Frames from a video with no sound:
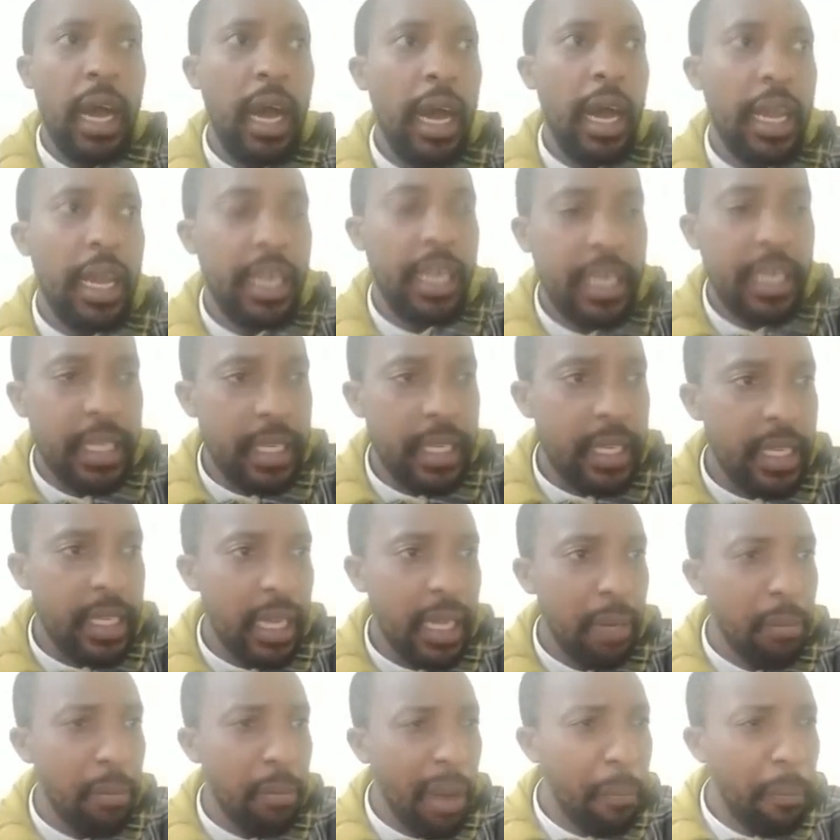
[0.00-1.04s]
is.
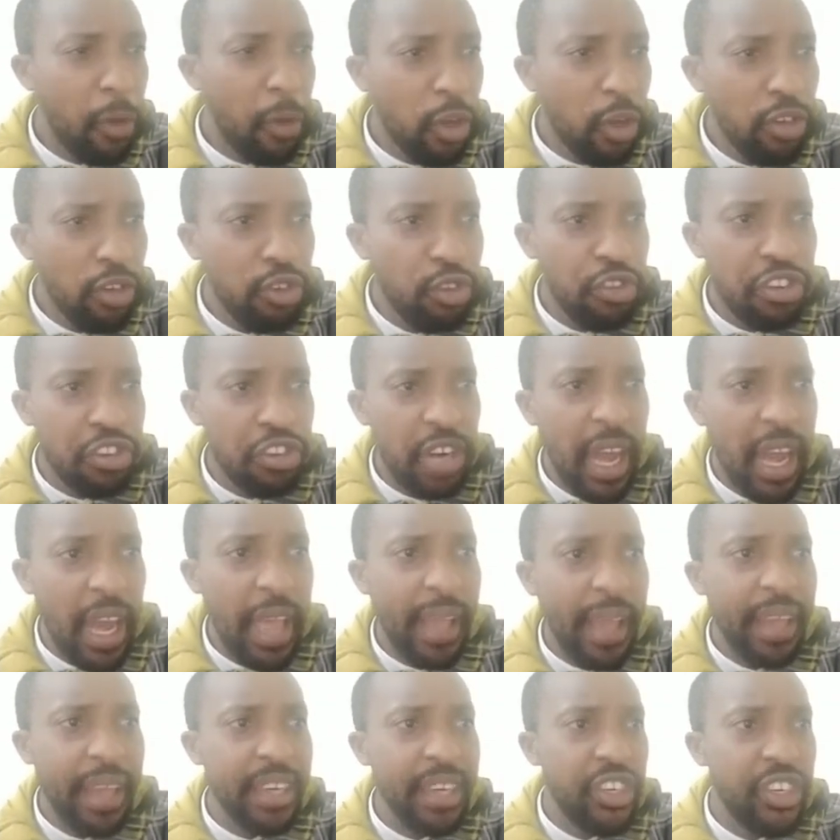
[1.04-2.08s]
I'm going to try
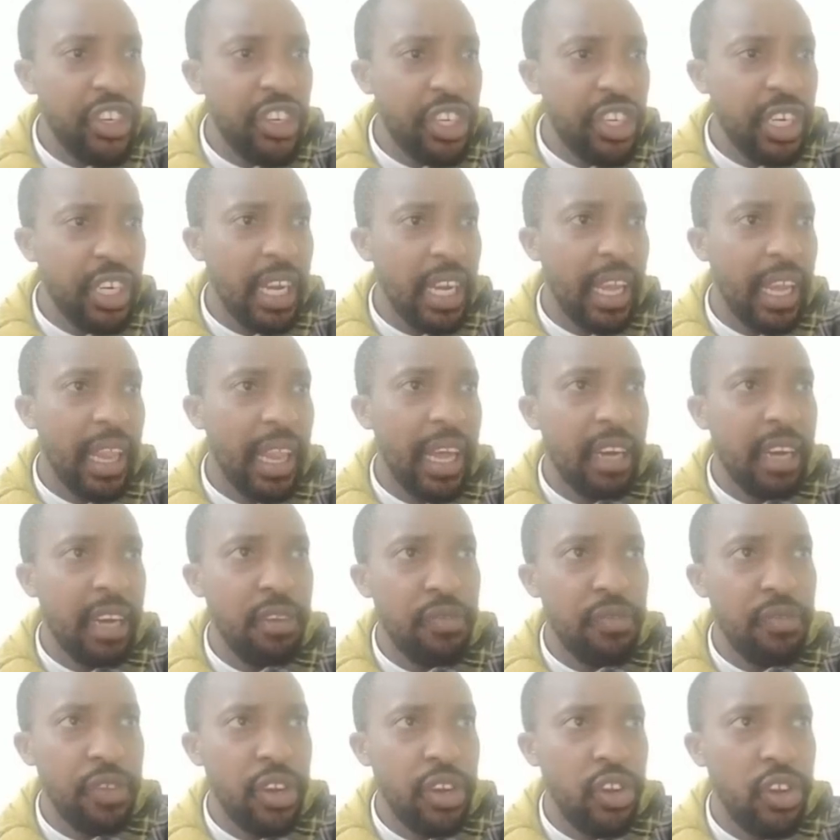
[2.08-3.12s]
and share that
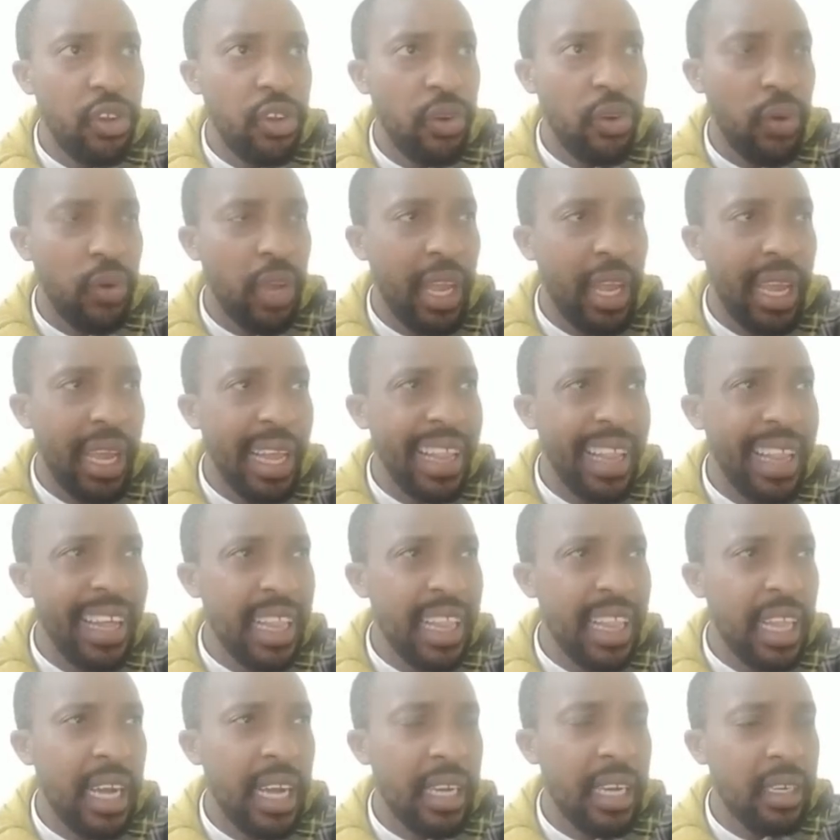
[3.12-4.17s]
video,
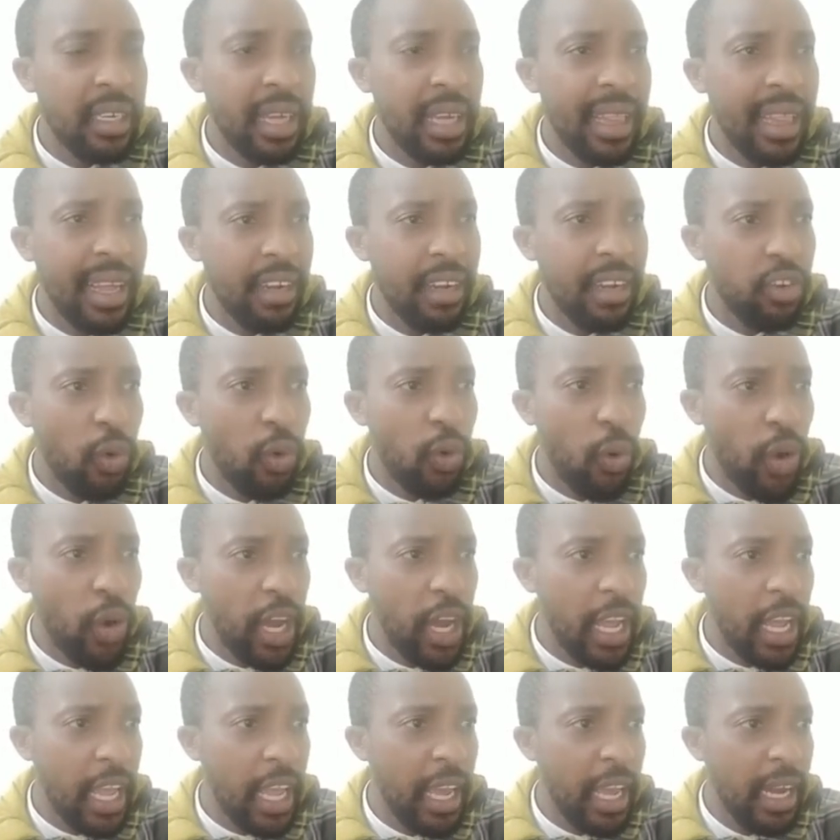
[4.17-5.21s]
that order
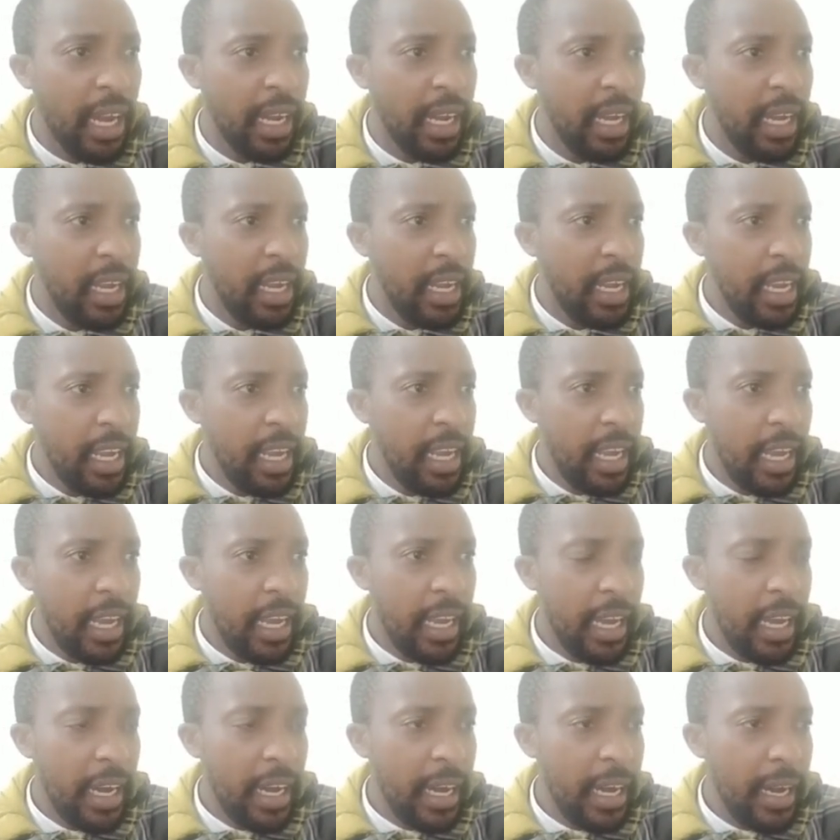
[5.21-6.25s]
here.
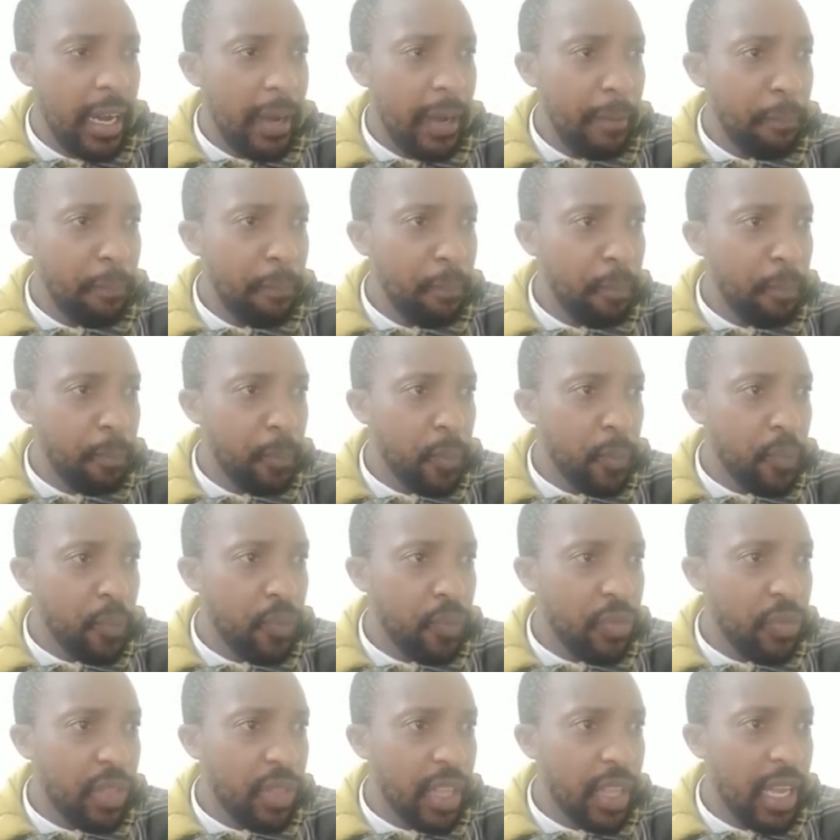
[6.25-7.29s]

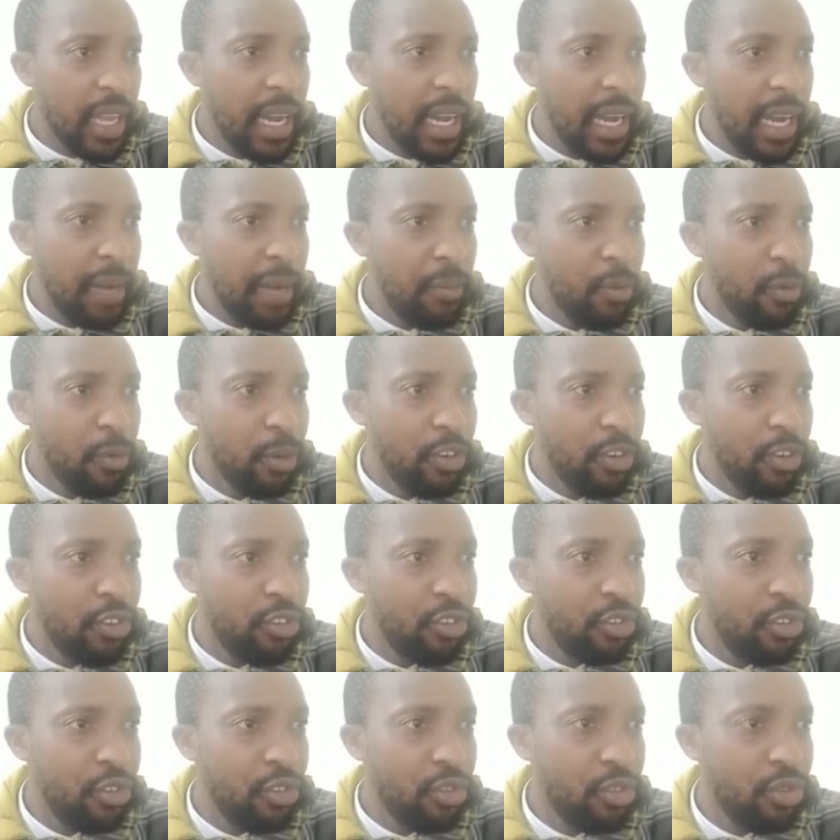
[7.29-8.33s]
I'm not
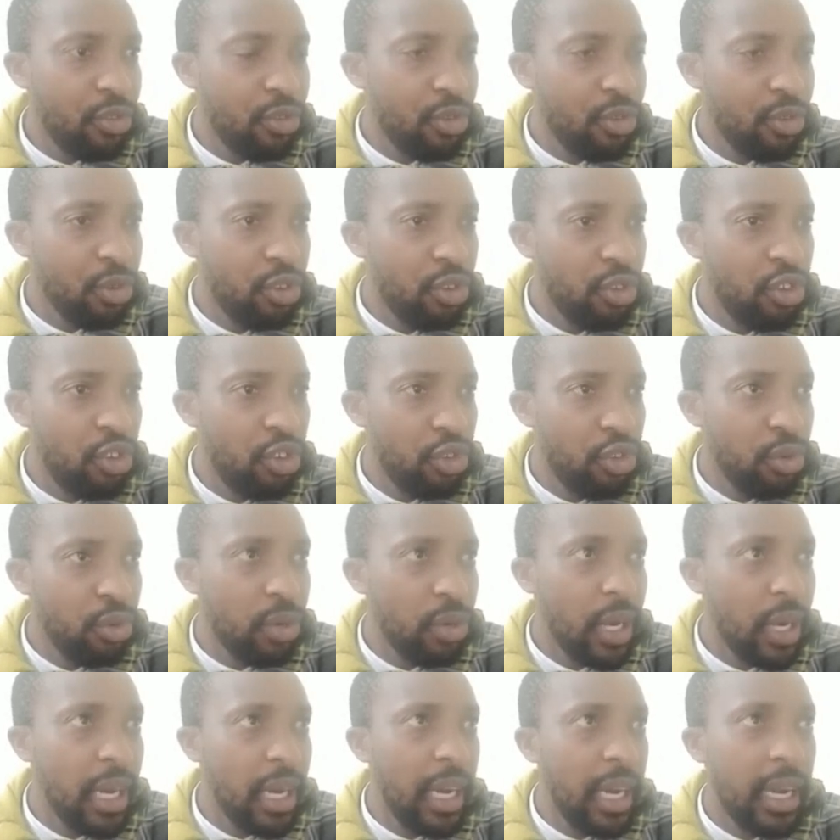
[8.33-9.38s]
so
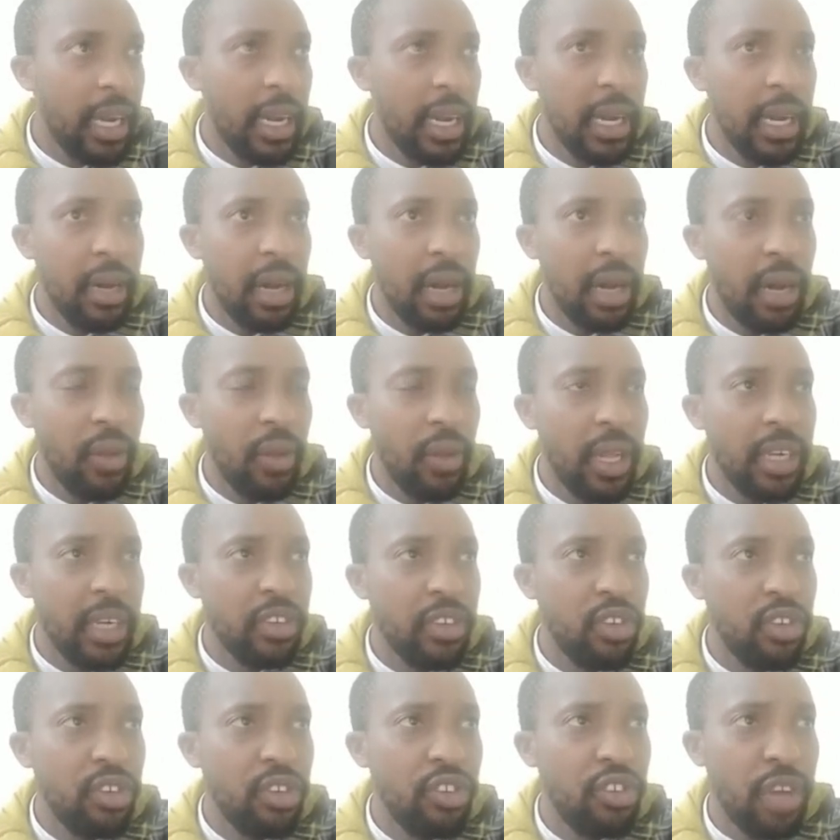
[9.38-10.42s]
sure how that is
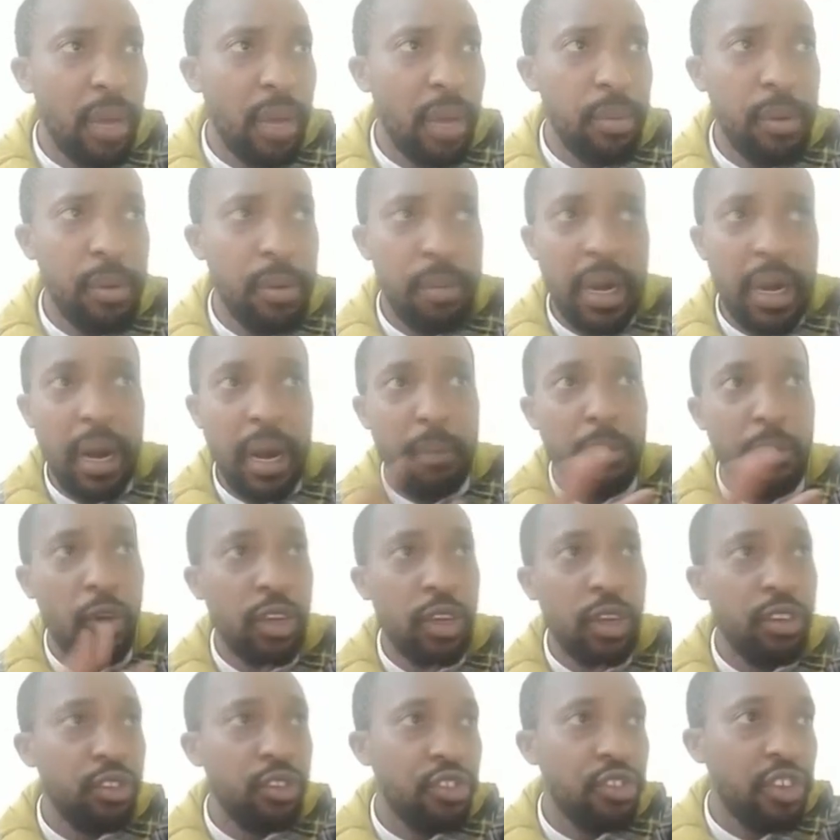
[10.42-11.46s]
going to happen, but I'm
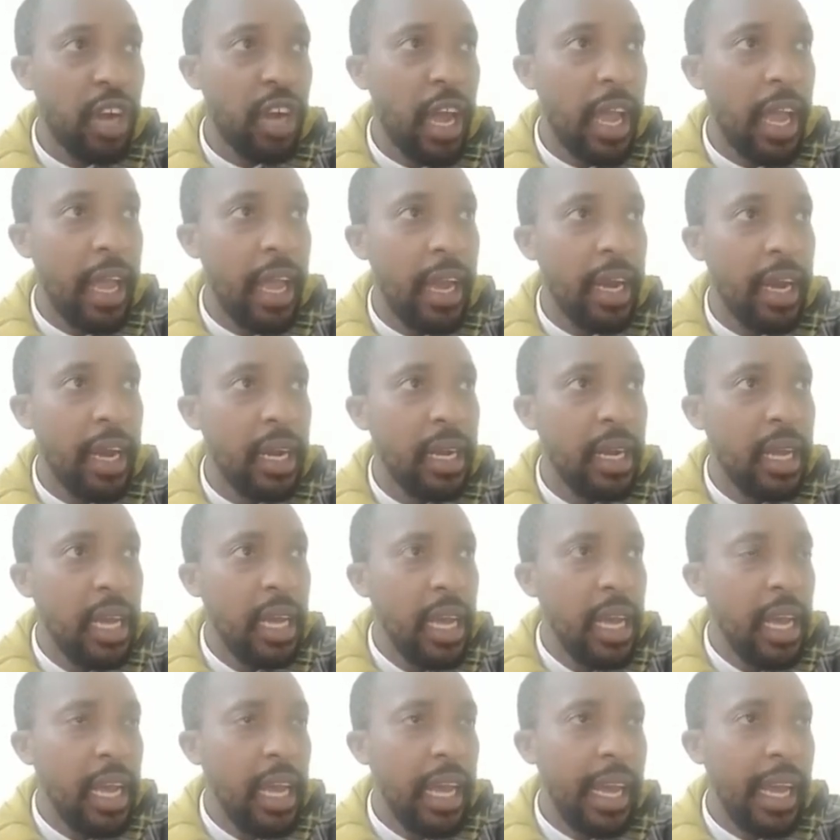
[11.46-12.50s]
going to try
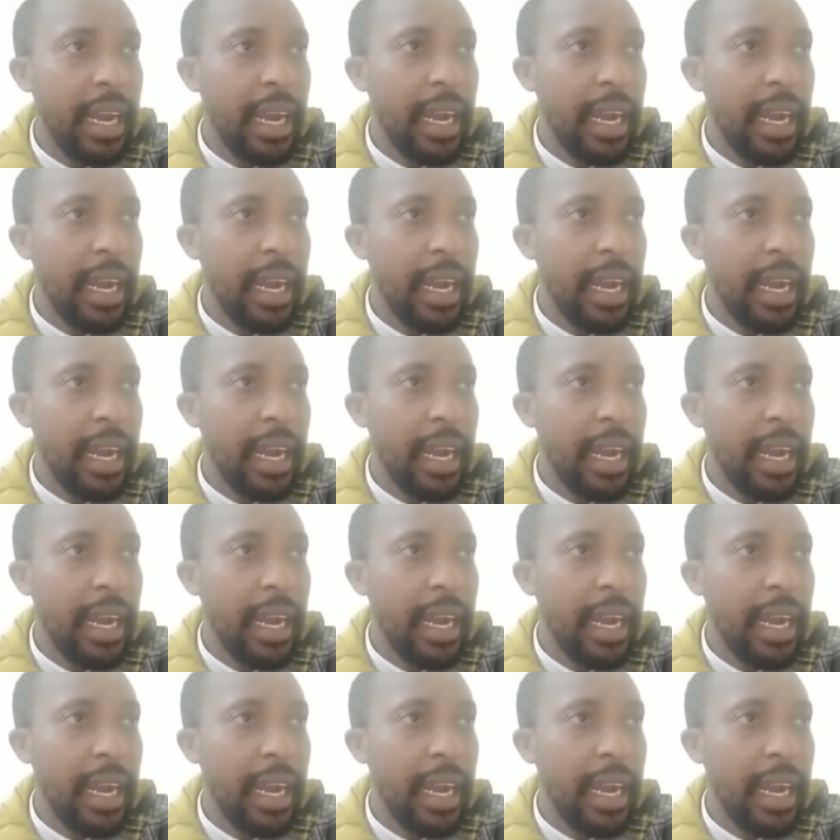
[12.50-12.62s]
and